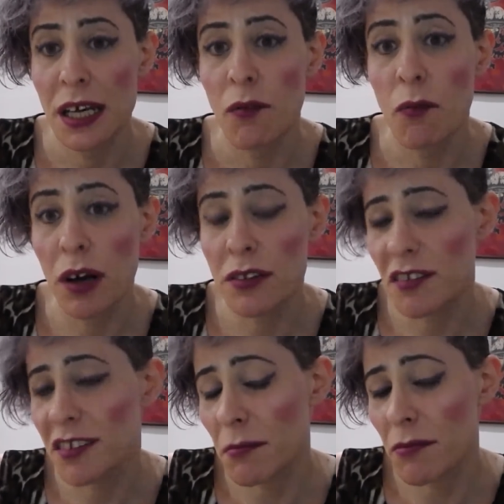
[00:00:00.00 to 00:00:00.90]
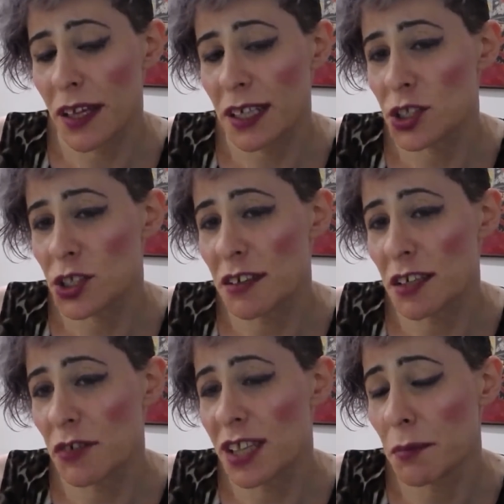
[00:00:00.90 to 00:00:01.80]
once something is
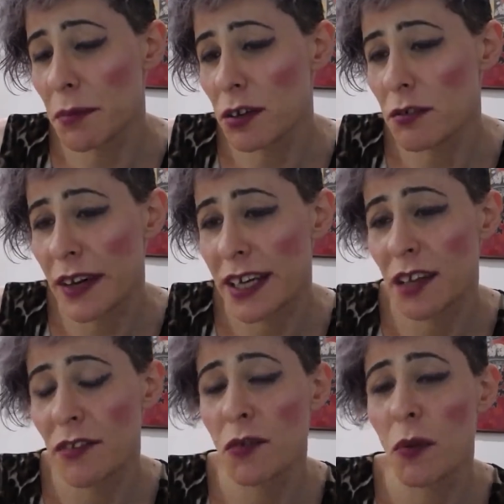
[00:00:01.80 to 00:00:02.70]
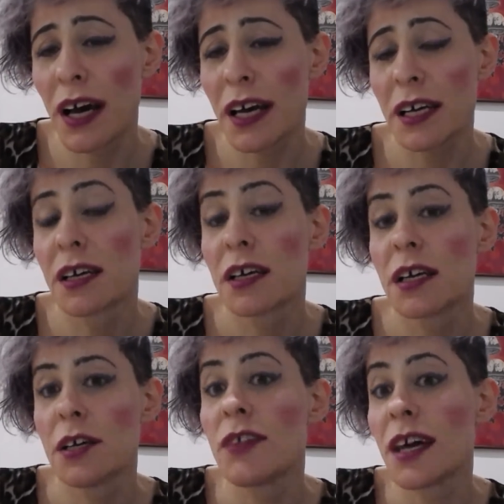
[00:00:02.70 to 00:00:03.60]
genuinely moving and underway,
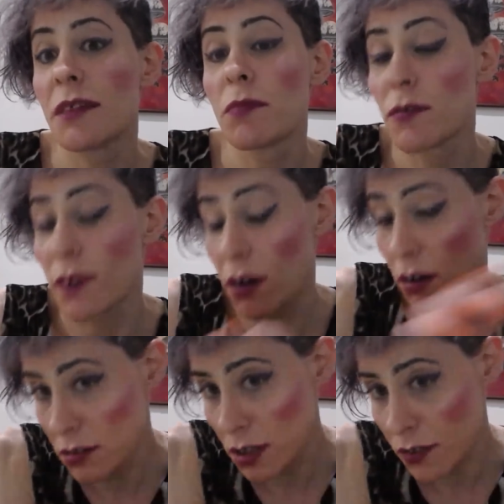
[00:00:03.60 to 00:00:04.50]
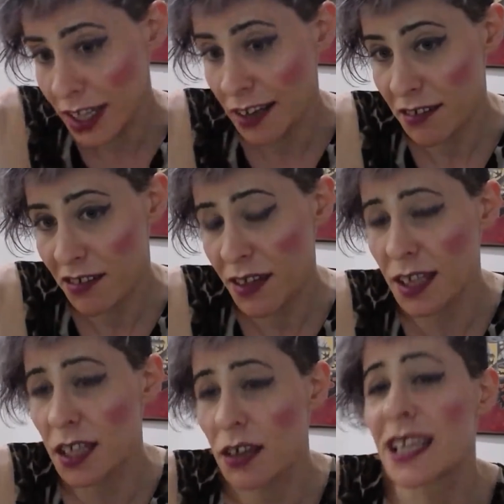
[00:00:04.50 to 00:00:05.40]
you then move on to the next
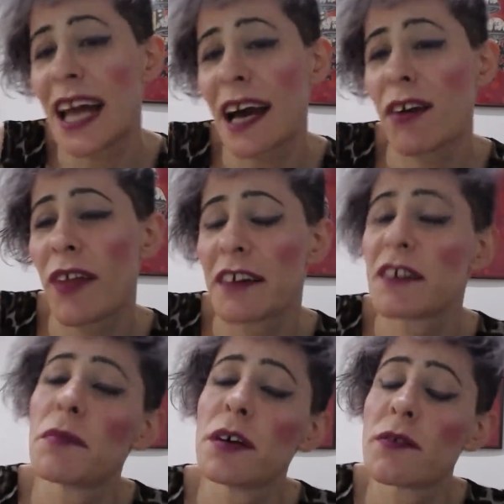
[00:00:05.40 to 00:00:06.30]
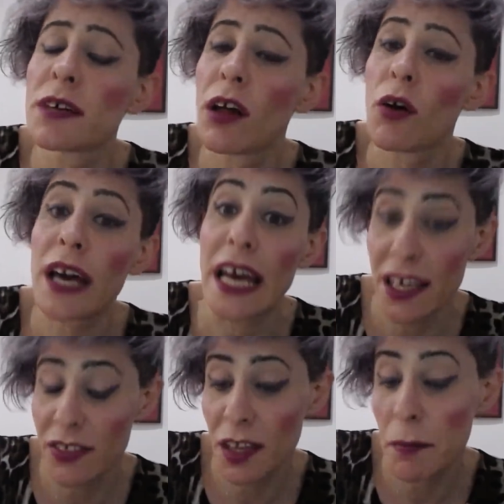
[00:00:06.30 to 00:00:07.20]
thing. You allow that to move along
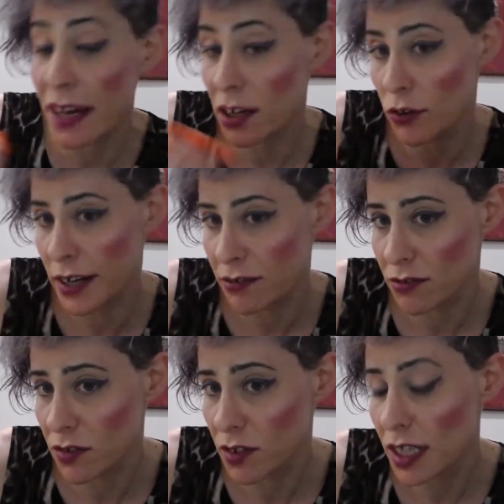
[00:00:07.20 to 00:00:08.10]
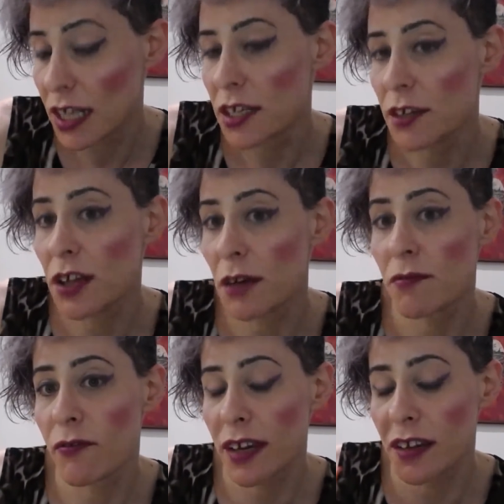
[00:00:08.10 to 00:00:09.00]
in the background. You don't
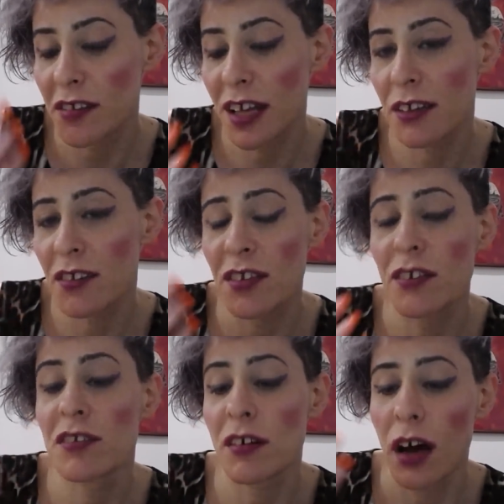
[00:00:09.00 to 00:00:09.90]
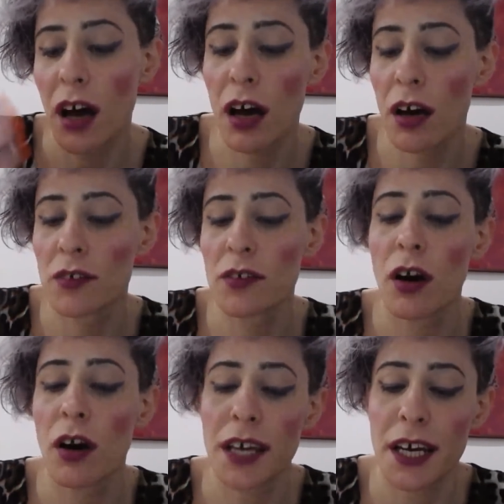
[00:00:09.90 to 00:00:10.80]
fixate so hard
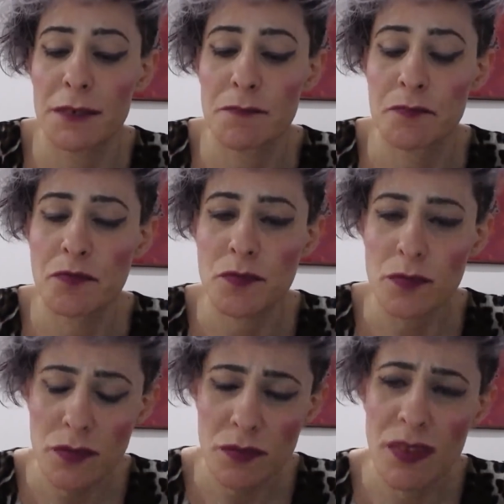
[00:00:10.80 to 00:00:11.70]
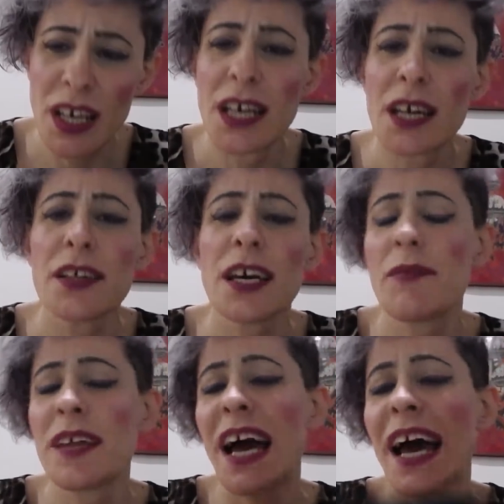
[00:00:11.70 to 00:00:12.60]
on it. You have
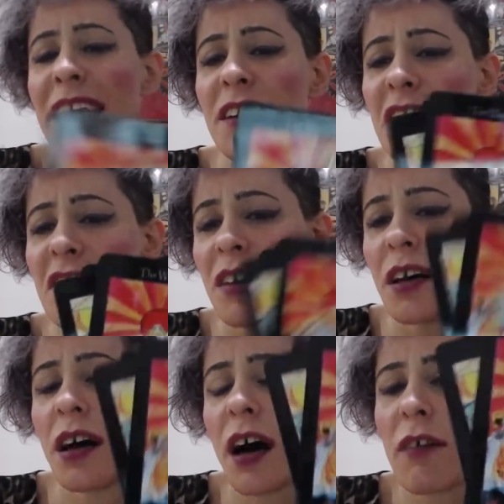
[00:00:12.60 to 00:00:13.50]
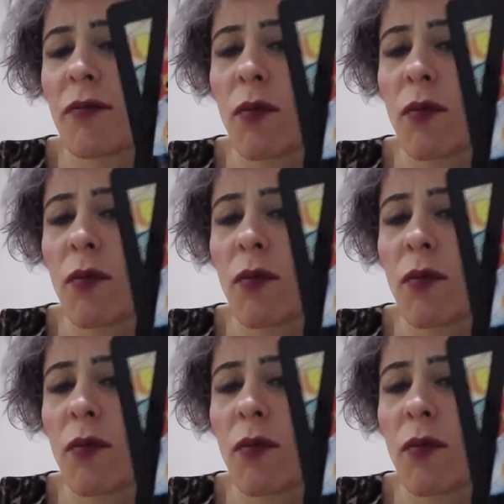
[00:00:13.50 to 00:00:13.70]
the Ace of